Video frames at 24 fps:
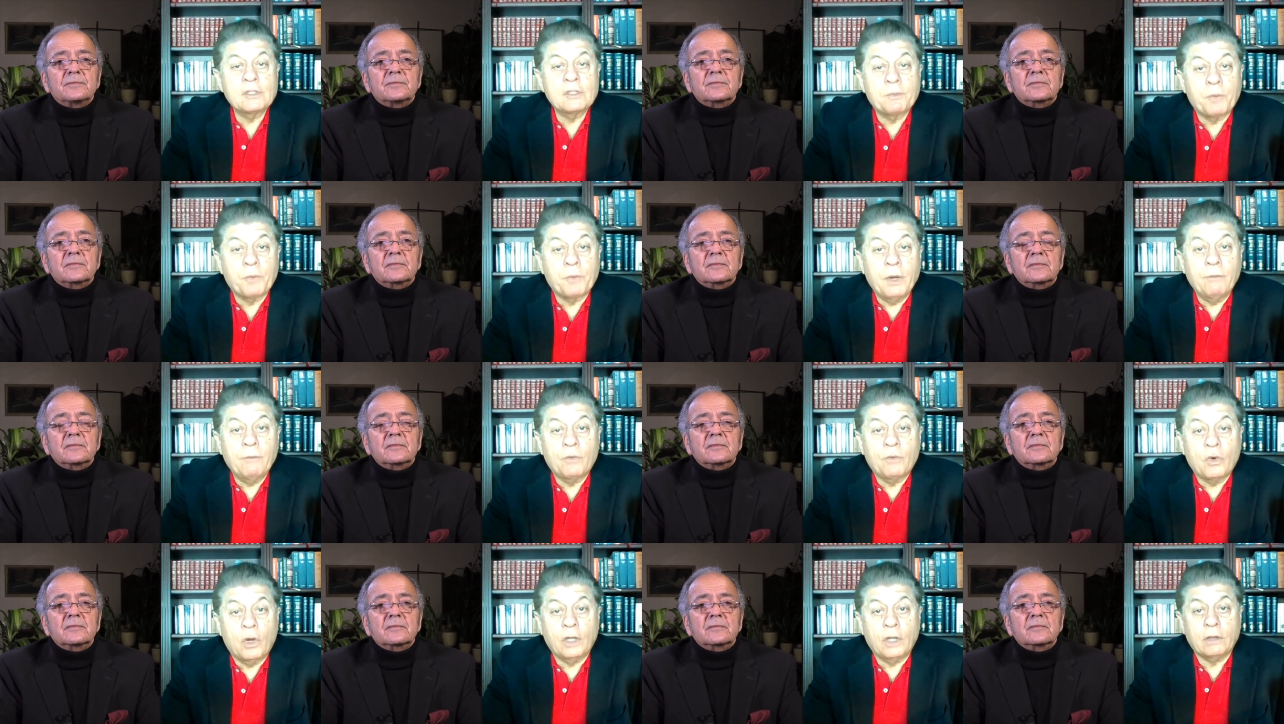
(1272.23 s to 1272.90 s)

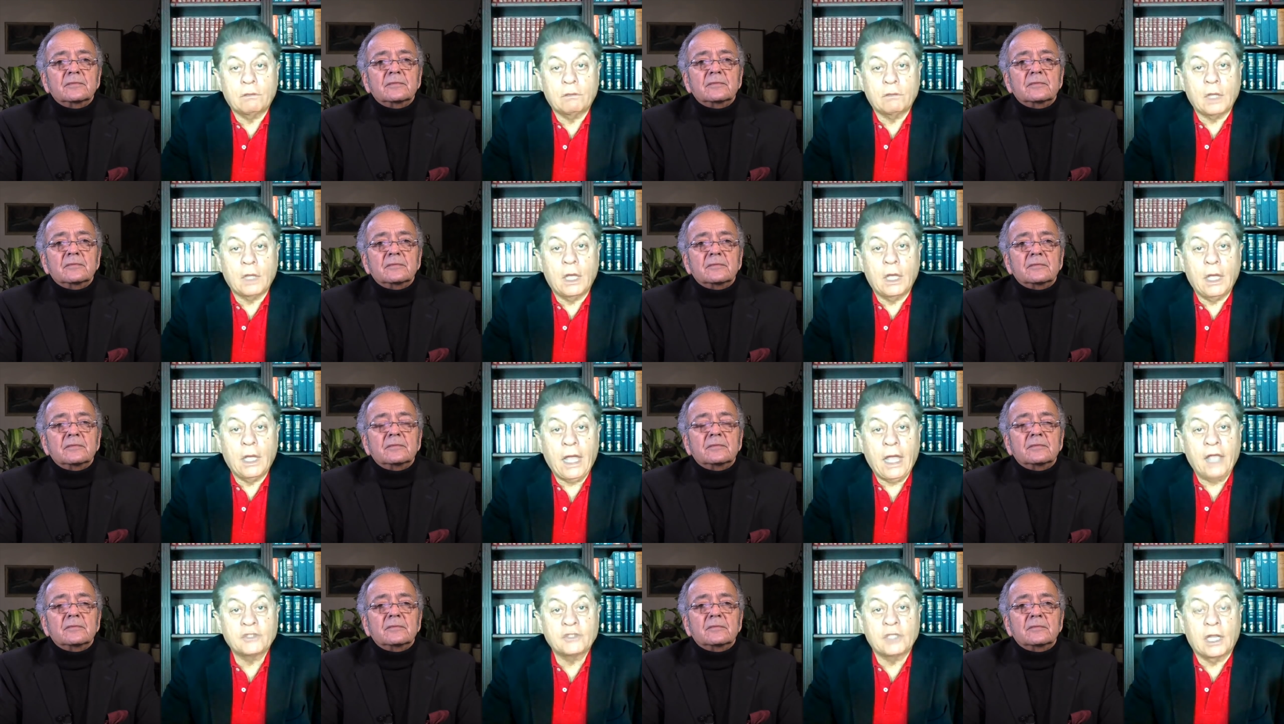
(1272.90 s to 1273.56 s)
Speaker 1: Supreme Court uh,
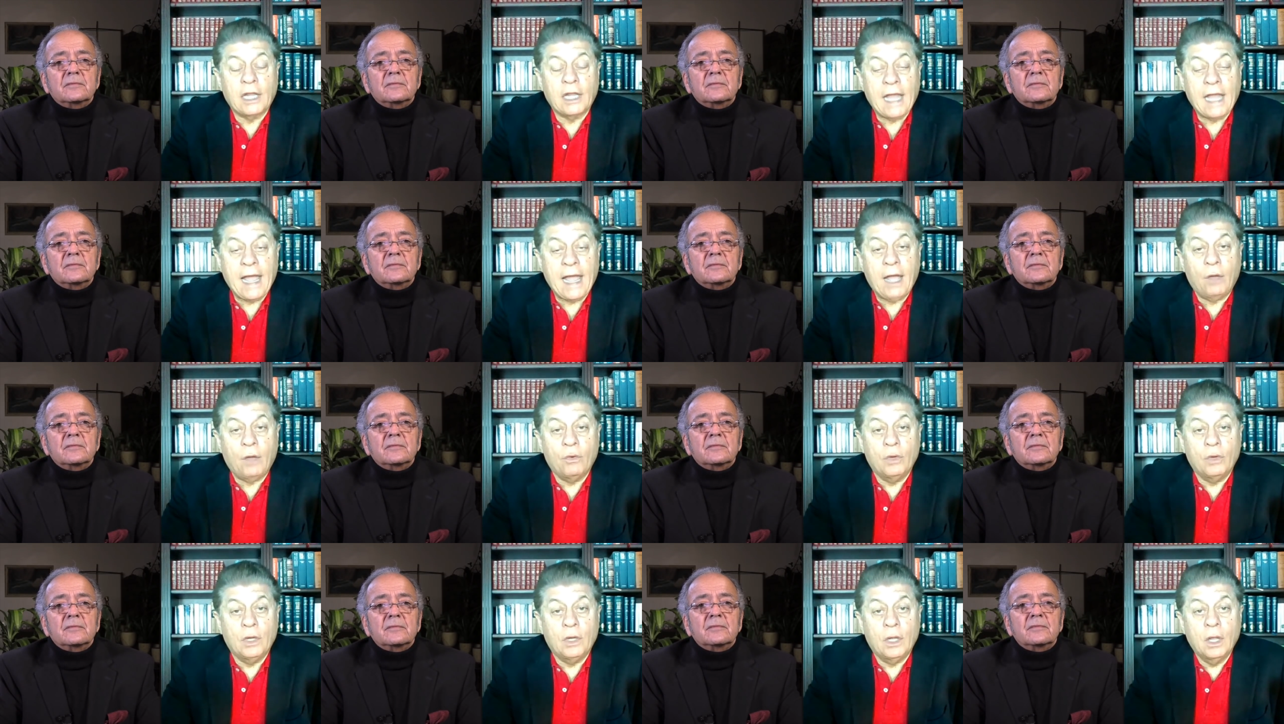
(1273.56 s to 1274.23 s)
has
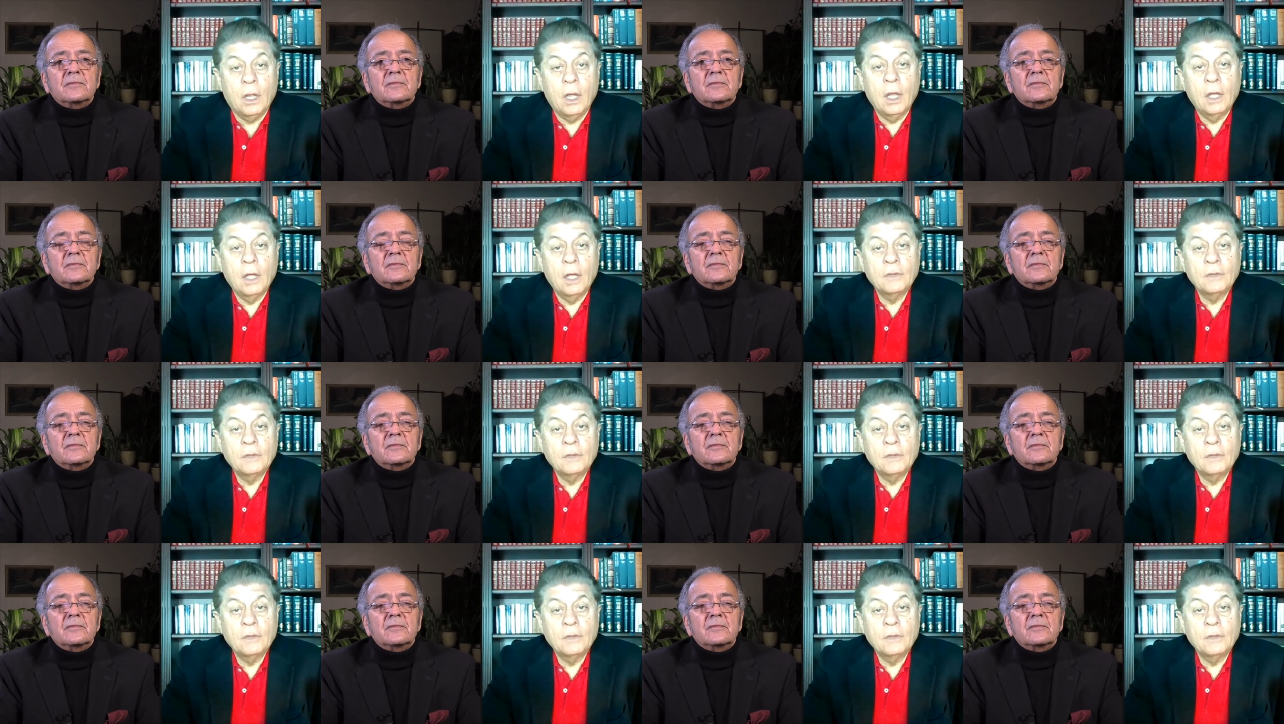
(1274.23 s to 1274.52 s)
allowed